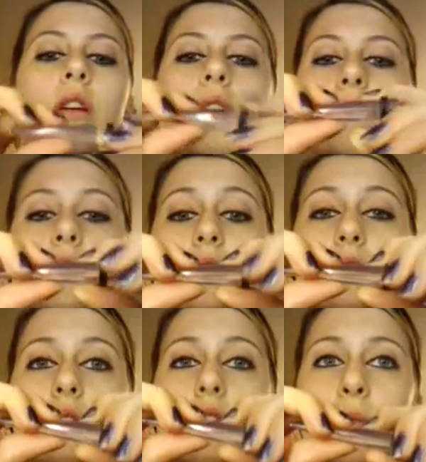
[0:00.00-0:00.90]
And this
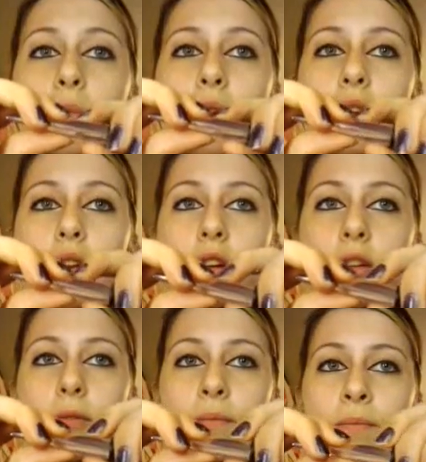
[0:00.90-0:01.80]
little hump right
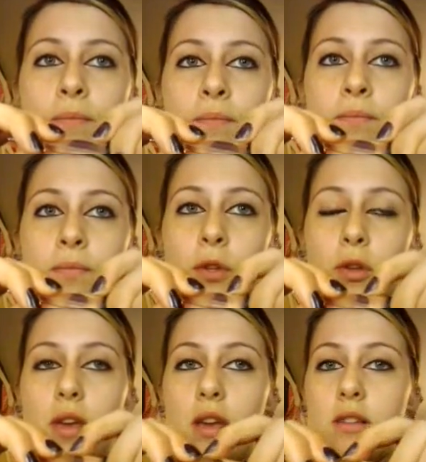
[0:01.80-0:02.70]
here, you
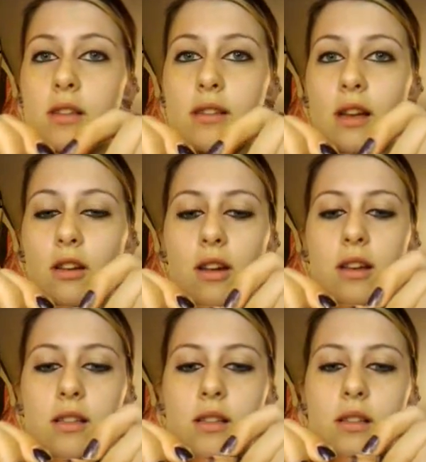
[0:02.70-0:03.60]
can't see it that great
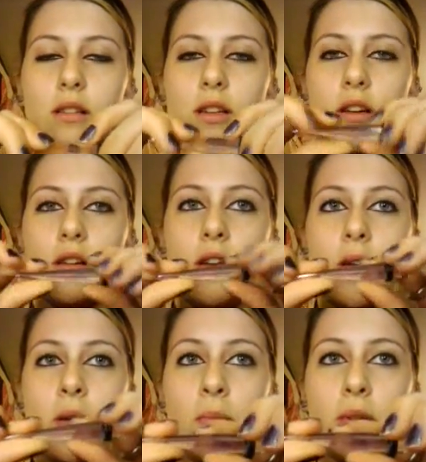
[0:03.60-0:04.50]
because it's clear,
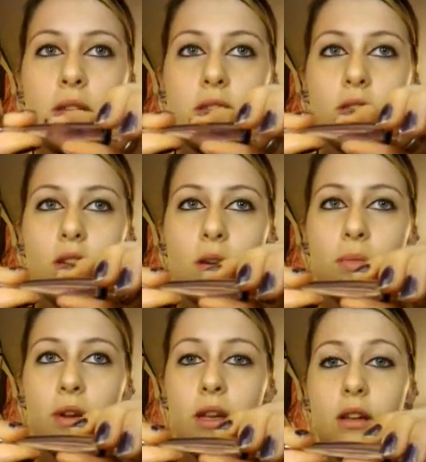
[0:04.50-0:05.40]
but this little hump
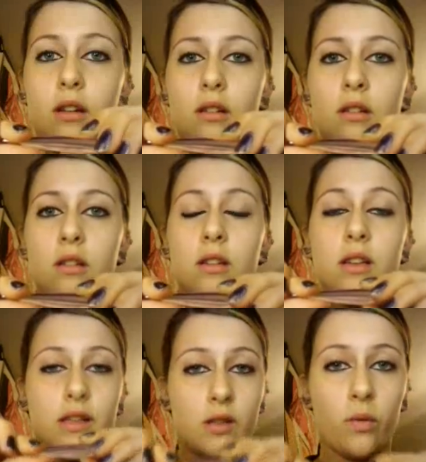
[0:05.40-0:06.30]
right here
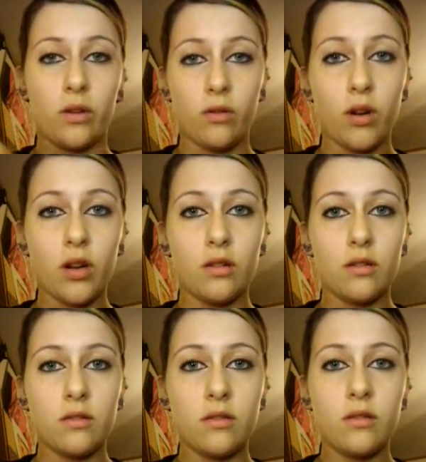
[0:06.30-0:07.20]
is going to hurt
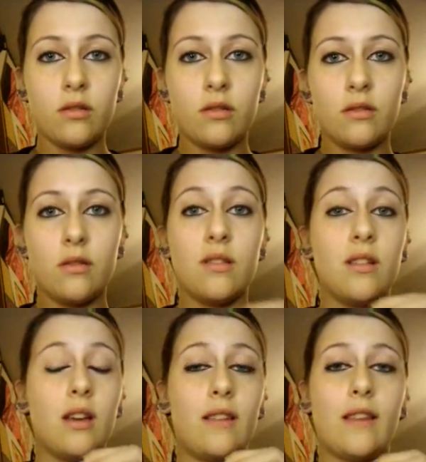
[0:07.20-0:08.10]

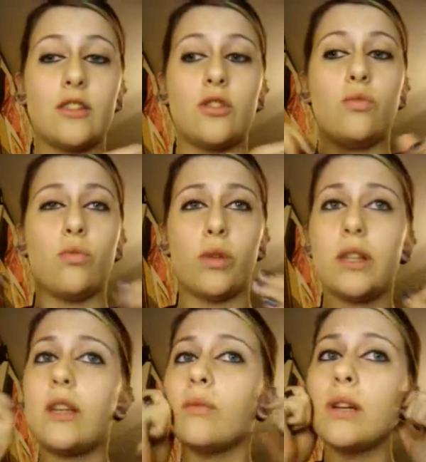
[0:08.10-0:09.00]
unless you
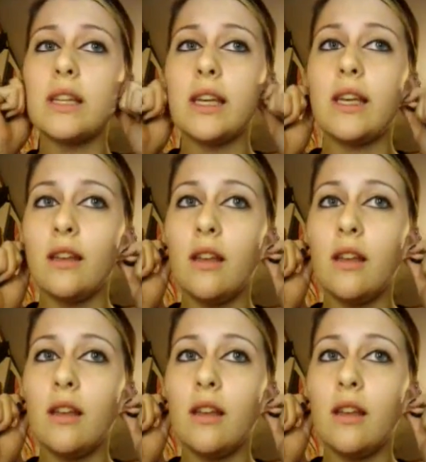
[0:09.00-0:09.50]
really, really